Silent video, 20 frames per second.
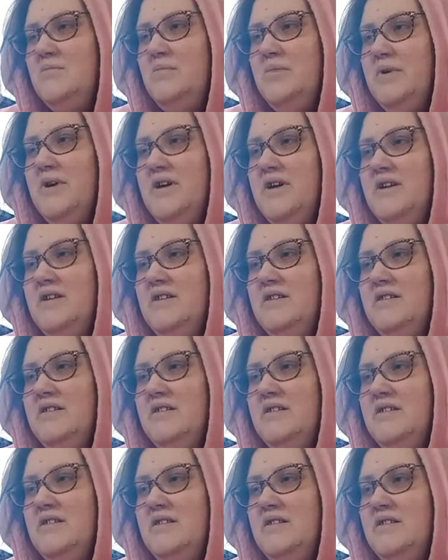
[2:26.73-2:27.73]
But
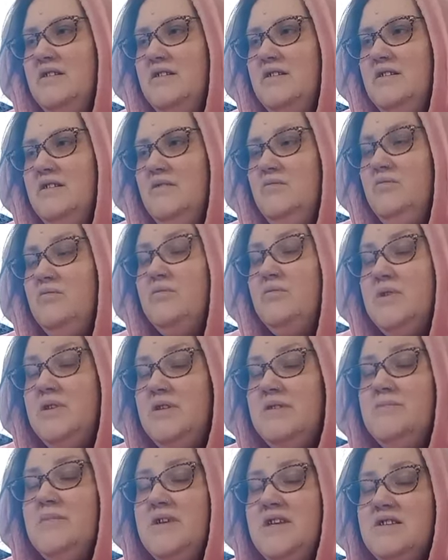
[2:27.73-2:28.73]
it
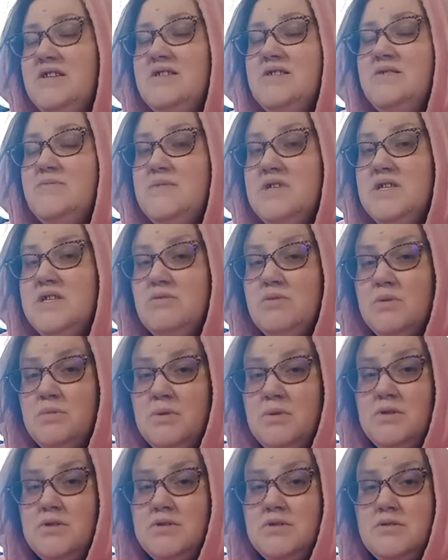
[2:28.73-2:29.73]
really makes you
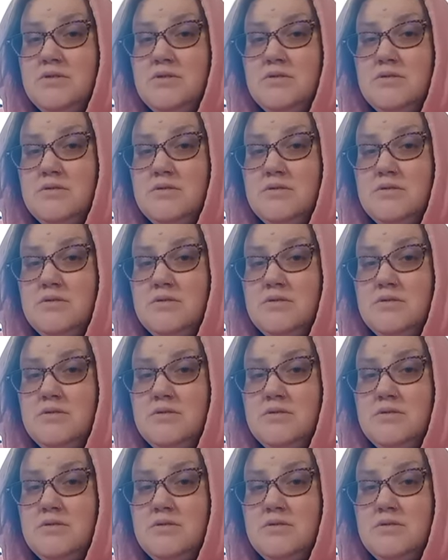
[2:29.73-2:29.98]
miserable.